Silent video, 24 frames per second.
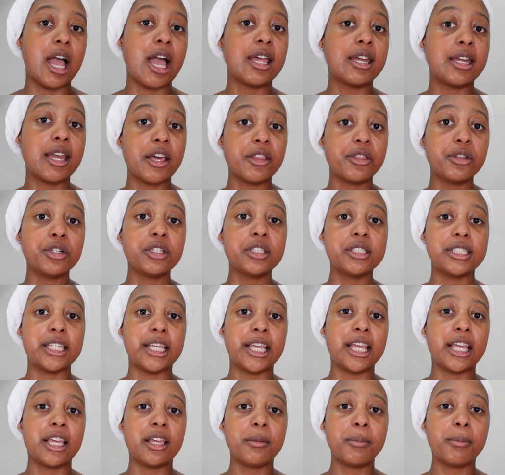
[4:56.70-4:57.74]
Another
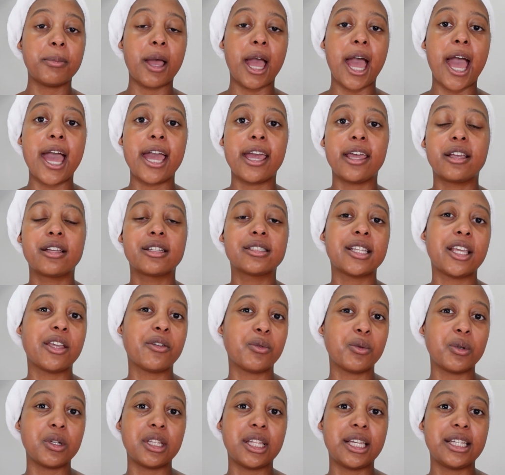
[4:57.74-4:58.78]
tip, because I
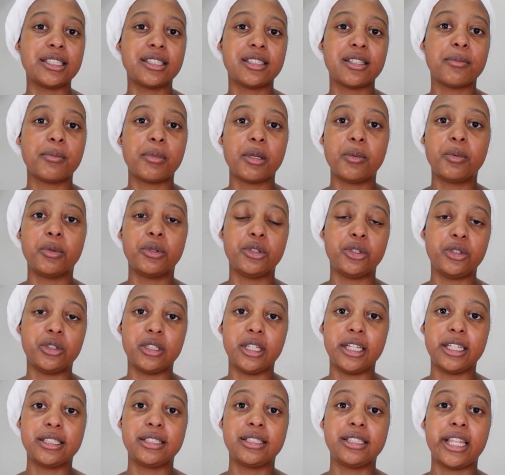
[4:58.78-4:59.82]
realize some people do
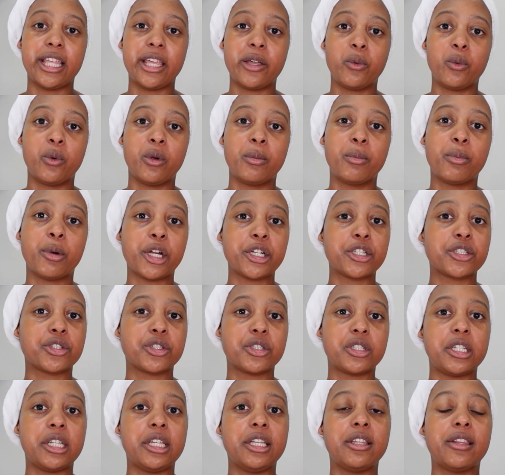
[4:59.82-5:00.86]
this, they would brush their
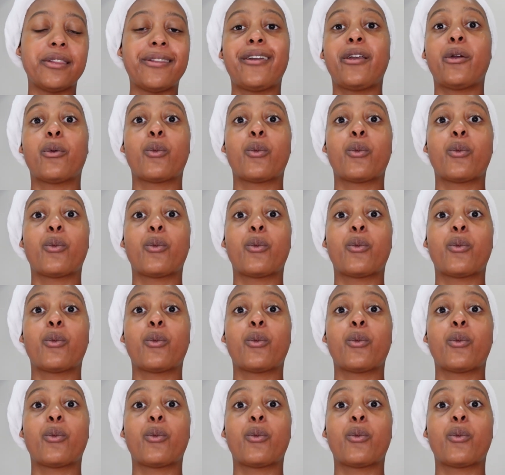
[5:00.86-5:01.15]
teeth like